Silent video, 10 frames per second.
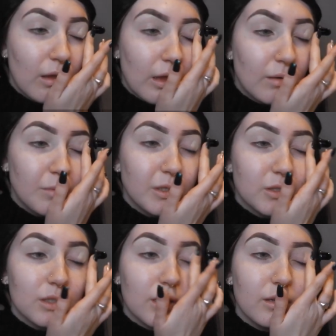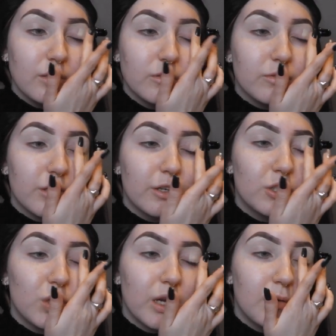Yeah, my skin is very
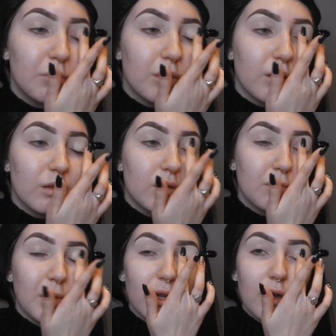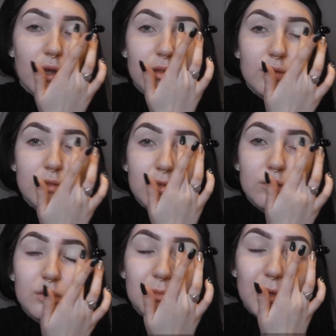dry, but my eyelids are
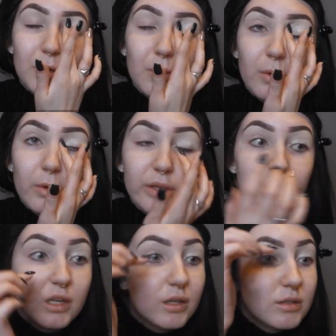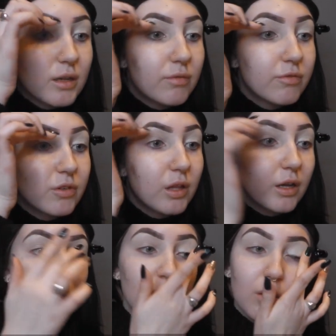super oily, except for
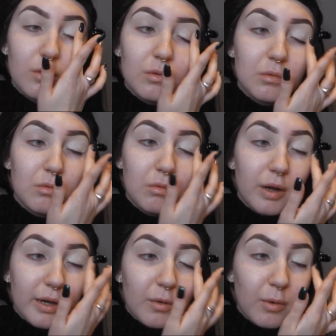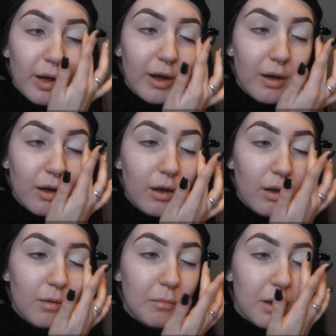like right where
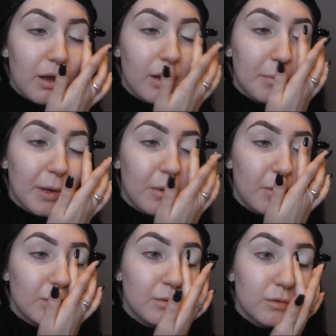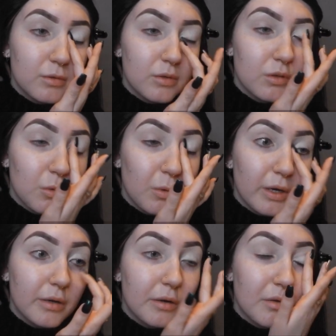my eyebrow is. It's so
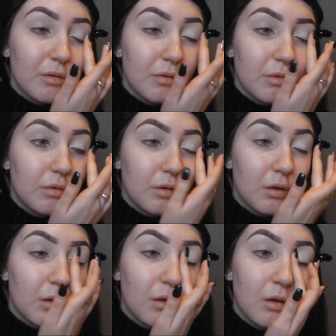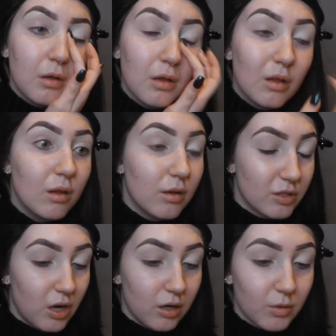weird.
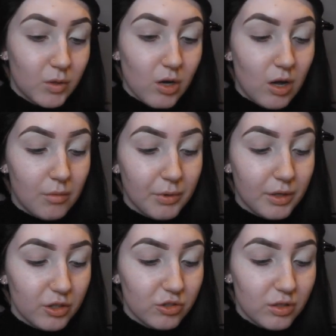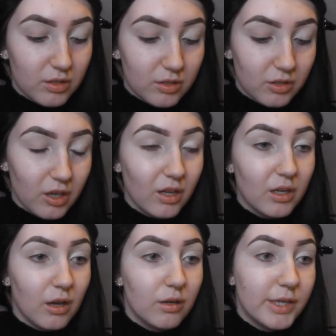Talk about combination
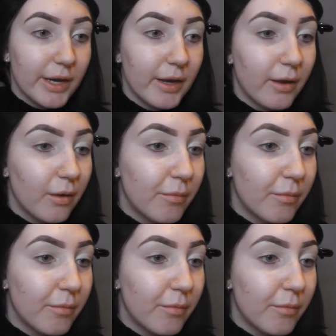skin, damn.